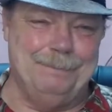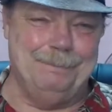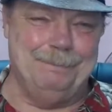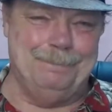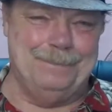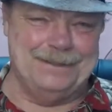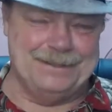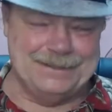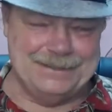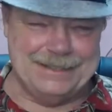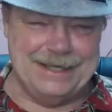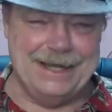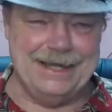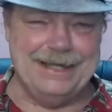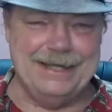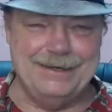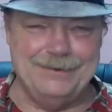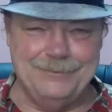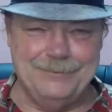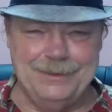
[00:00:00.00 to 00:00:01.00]

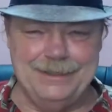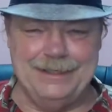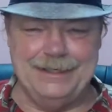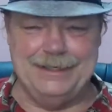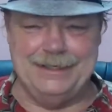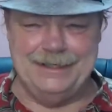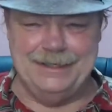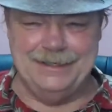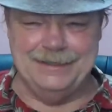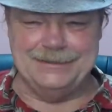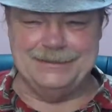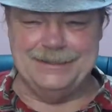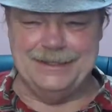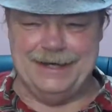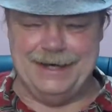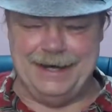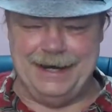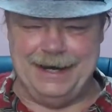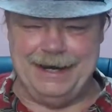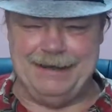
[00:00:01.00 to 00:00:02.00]
Visayan really doesn't
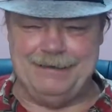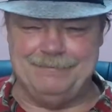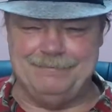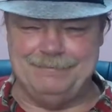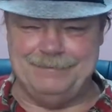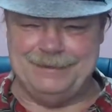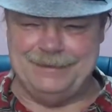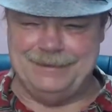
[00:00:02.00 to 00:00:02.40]
have